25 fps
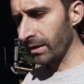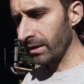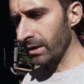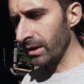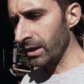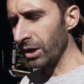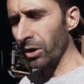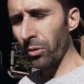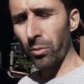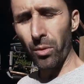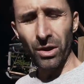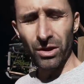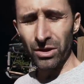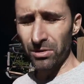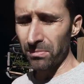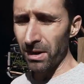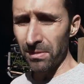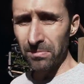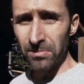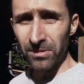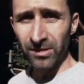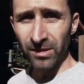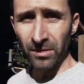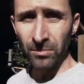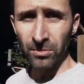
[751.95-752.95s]
you know, while you might
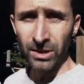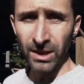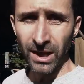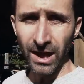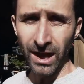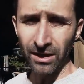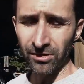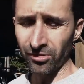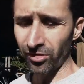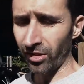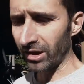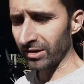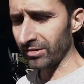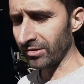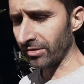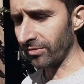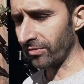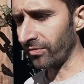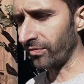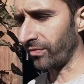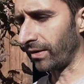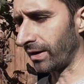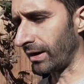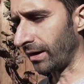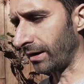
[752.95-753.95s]
be someone that has lots
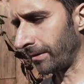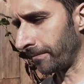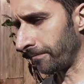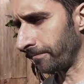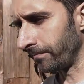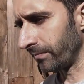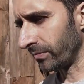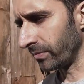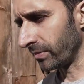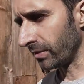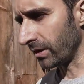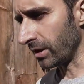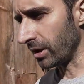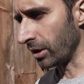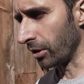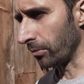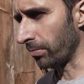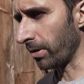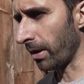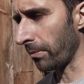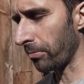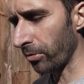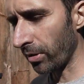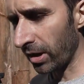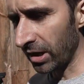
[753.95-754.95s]
of, uh, you know,
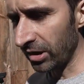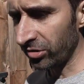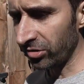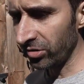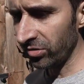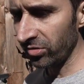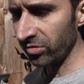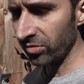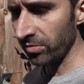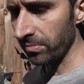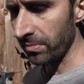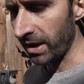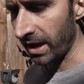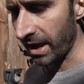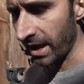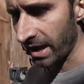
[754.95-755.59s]
preparations, you may